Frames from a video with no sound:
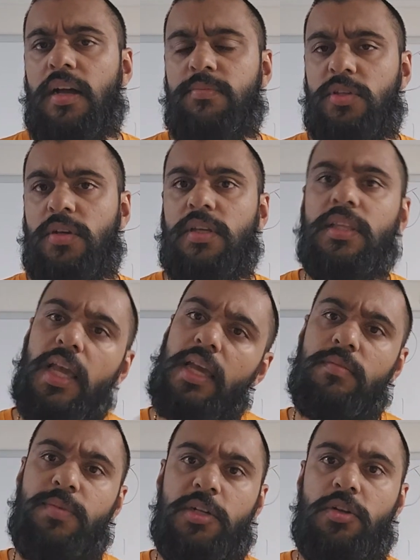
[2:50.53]
So in the
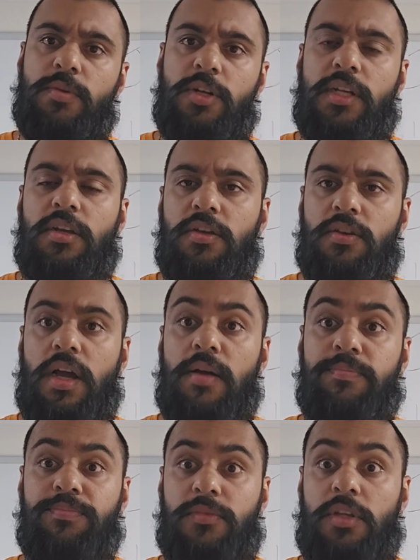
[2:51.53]
end, Pedro Marinho
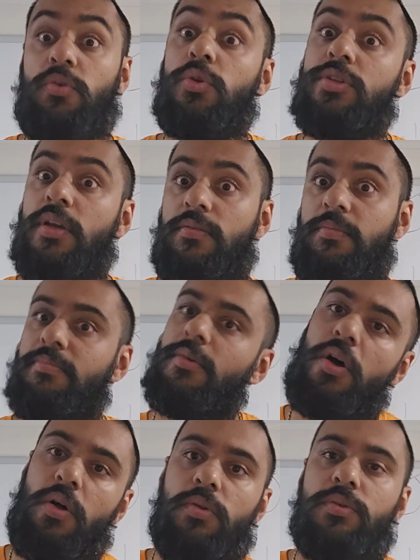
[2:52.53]
also
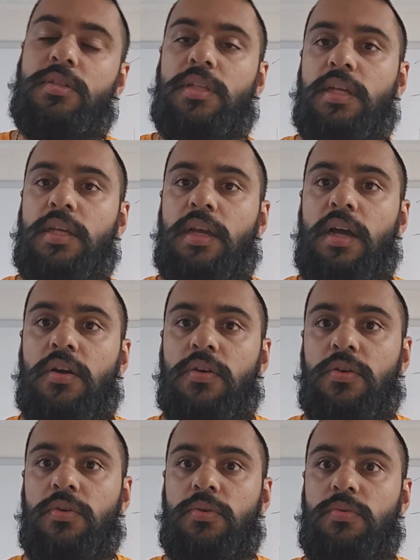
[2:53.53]
holds the
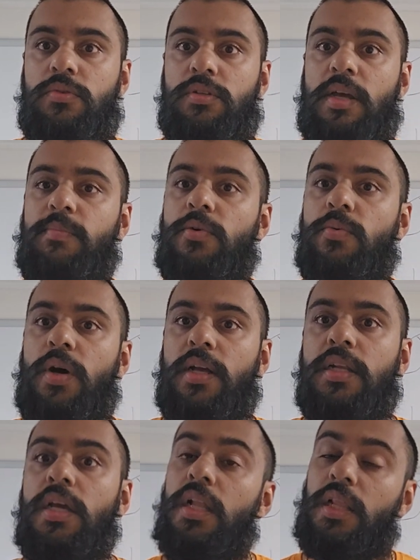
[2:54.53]
who's number
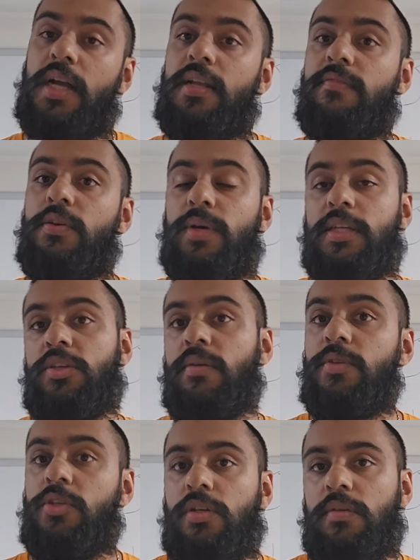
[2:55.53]
one light heavyweight
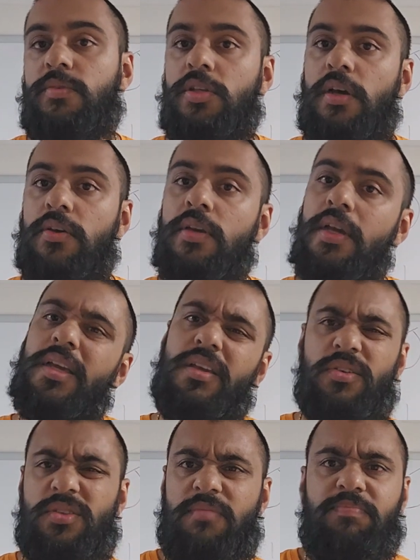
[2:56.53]
championship. So he
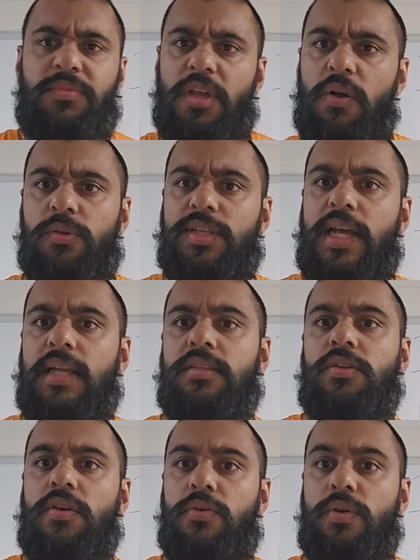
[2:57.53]
also holds that.
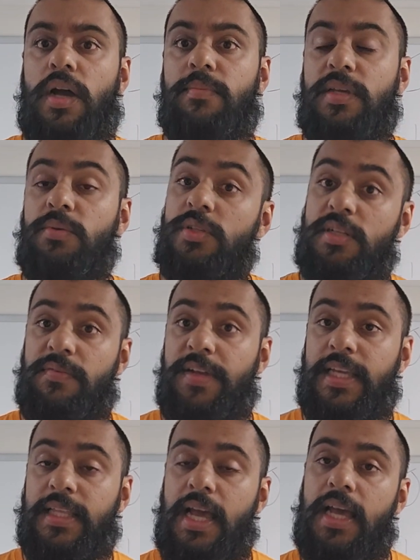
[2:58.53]
So he was
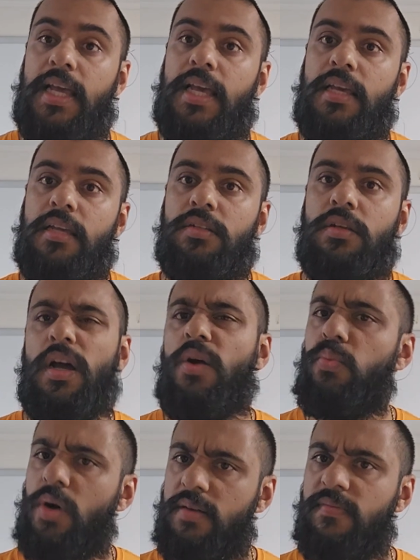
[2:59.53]
defending that and
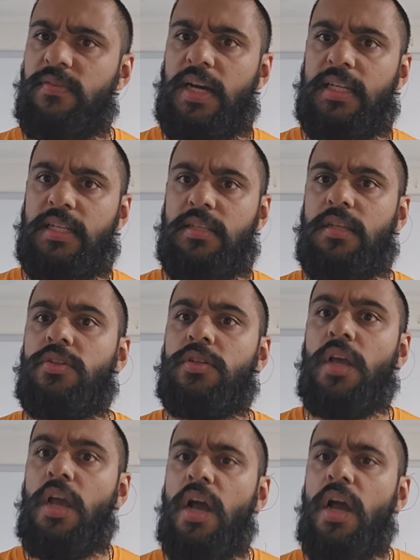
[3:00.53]
won via decision.